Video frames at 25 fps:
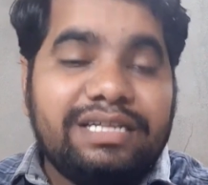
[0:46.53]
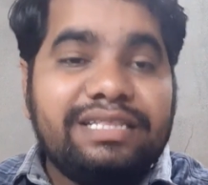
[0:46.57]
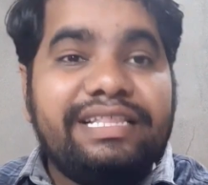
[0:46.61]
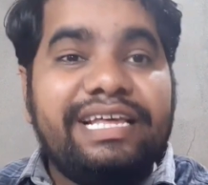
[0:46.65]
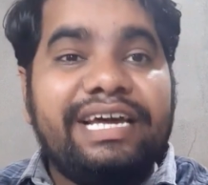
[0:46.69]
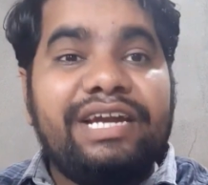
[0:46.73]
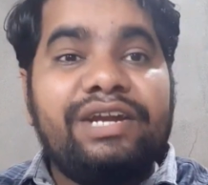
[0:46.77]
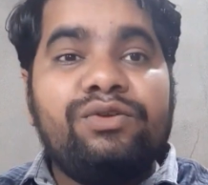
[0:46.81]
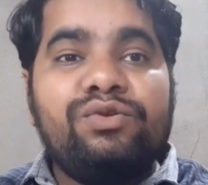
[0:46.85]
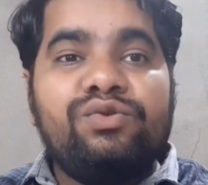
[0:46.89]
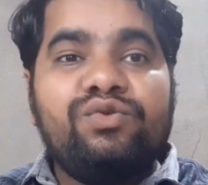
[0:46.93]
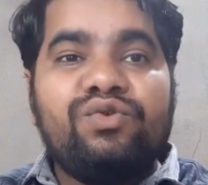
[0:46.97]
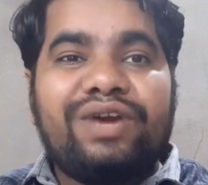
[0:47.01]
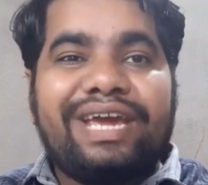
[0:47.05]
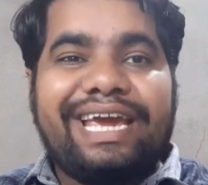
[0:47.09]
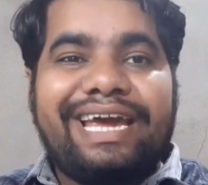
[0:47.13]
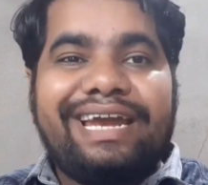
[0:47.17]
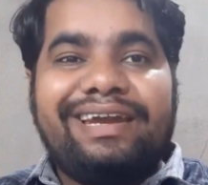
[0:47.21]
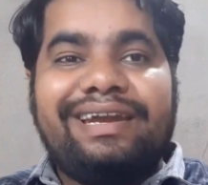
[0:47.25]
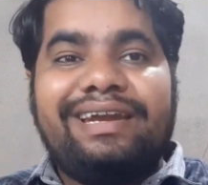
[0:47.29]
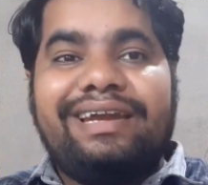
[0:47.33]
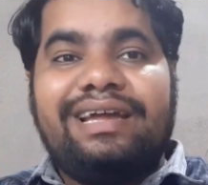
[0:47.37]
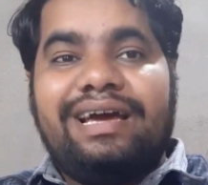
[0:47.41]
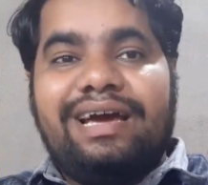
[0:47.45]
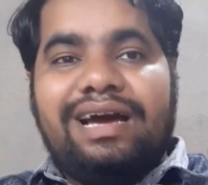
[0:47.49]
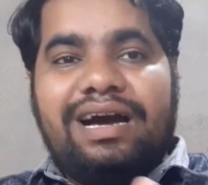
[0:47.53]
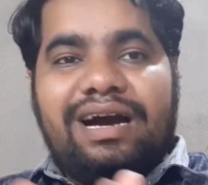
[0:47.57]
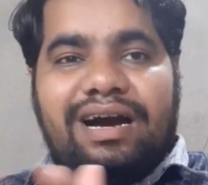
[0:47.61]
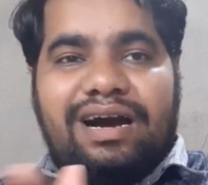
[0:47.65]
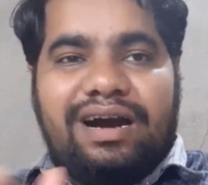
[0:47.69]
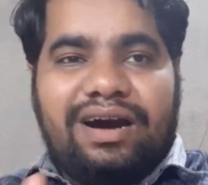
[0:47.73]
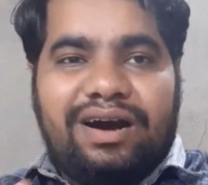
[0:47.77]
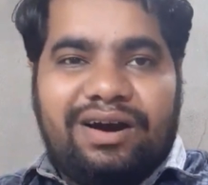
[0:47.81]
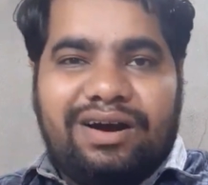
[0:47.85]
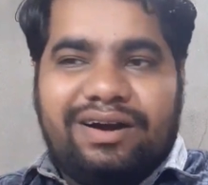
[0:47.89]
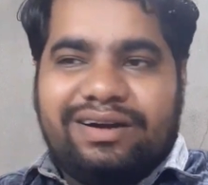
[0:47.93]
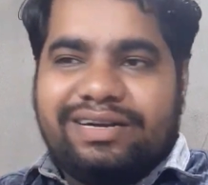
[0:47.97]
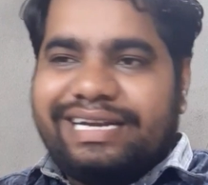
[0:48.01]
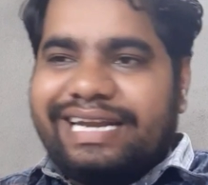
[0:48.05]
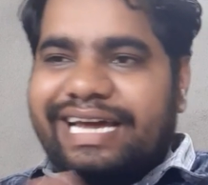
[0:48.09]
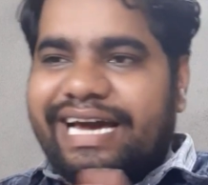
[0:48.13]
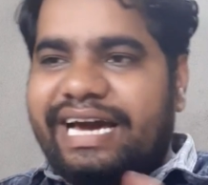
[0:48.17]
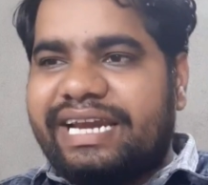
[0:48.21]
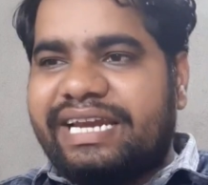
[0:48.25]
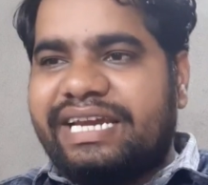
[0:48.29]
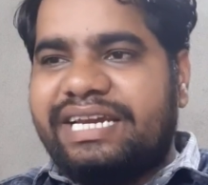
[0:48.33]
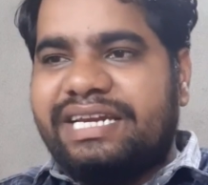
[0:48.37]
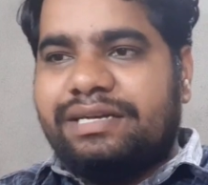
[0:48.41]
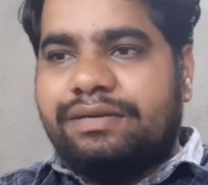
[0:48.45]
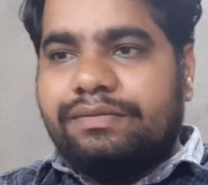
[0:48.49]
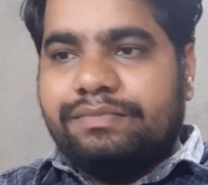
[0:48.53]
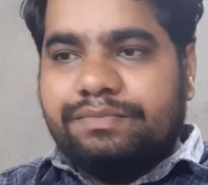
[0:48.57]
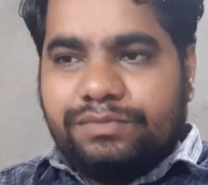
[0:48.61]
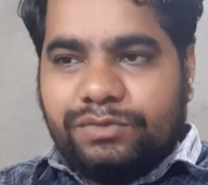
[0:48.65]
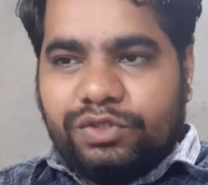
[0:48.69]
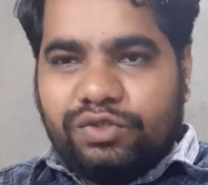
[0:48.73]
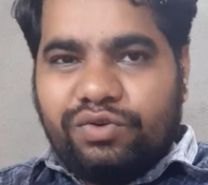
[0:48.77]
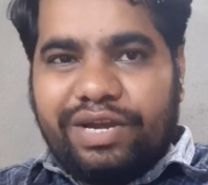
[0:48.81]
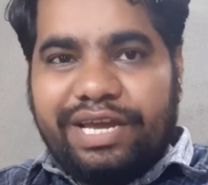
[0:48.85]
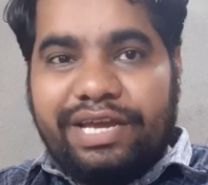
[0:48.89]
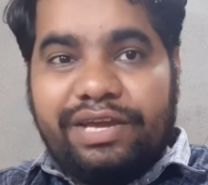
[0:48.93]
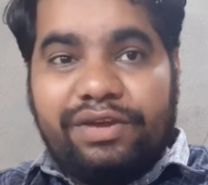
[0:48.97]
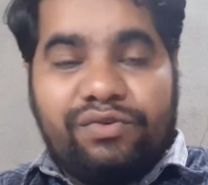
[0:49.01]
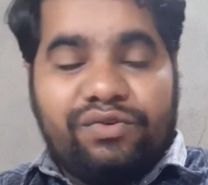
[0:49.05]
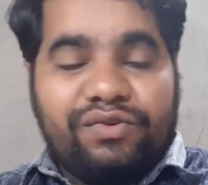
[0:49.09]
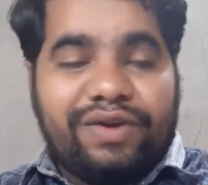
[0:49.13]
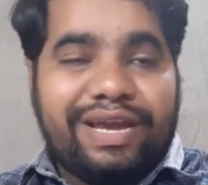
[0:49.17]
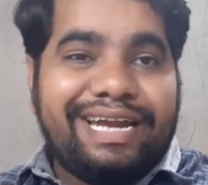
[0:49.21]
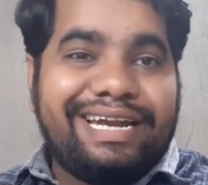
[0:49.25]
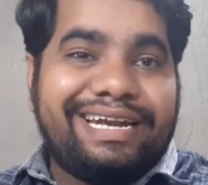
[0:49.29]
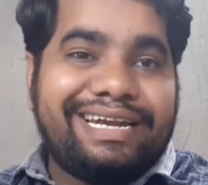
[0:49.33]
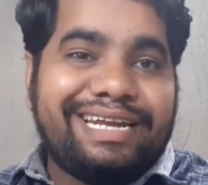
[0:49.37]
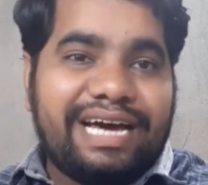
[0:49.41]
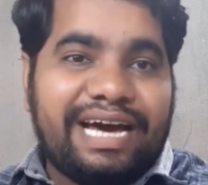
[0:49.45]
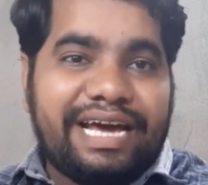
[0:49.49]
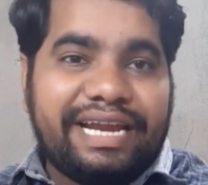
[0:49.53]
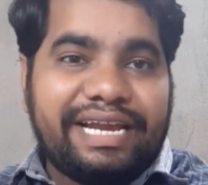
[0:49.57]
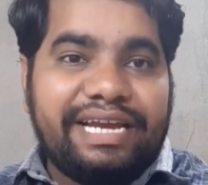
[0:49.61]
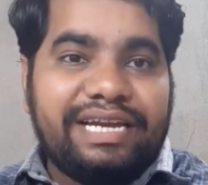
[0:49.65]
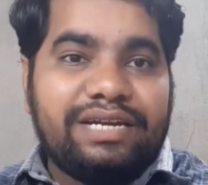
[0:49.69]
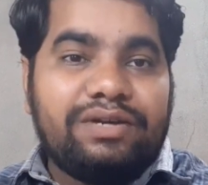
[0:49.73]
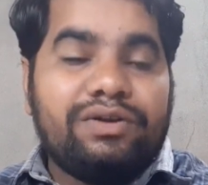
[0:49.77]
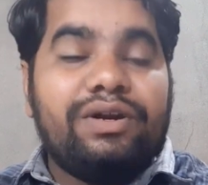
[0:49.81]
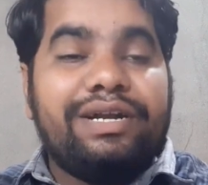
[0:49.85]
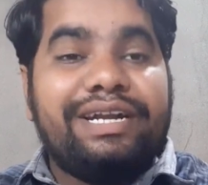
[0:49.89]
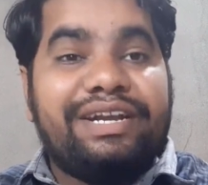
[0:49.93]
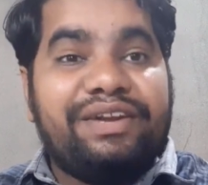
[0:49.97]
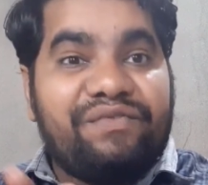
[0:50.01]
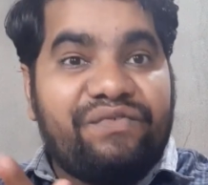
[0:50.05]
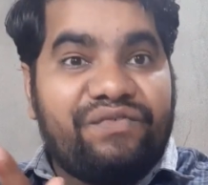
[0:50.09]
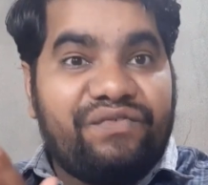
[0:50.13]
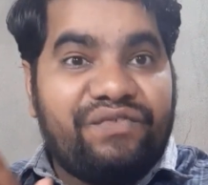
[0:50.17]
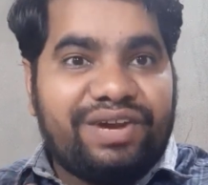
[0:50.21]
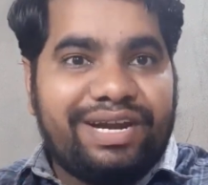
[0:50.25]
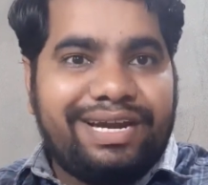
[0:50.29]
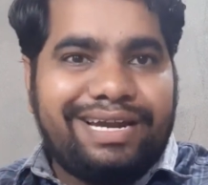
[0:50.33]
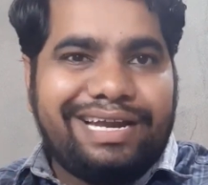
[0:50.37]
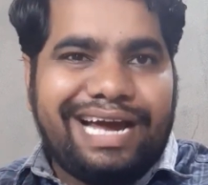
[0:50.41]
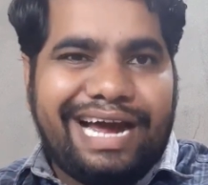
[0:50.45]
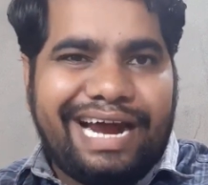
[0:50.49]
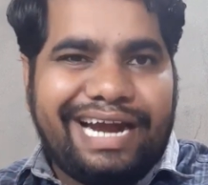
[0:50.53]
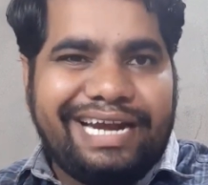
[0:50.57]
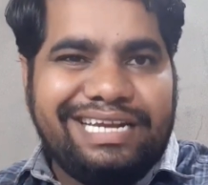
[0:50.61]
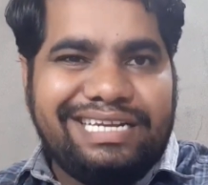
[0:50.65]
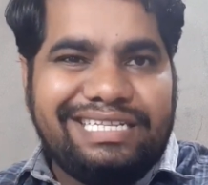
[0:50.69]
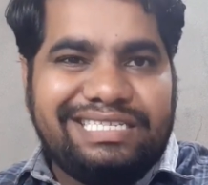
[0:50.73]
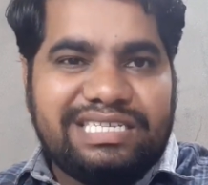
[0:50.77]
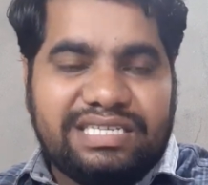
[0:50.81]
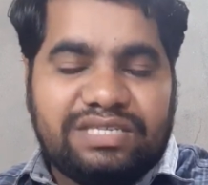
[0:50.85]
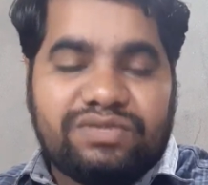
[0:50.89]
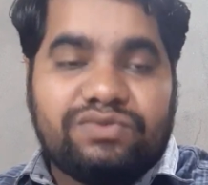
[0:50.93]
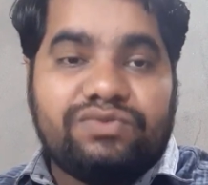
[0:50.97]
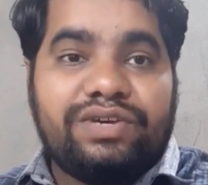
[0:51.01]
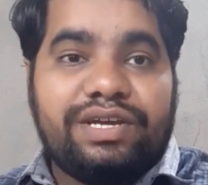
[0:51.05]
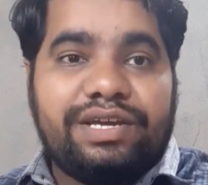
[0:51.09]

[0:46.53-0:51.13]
then you can target, okay, you can target different audiences.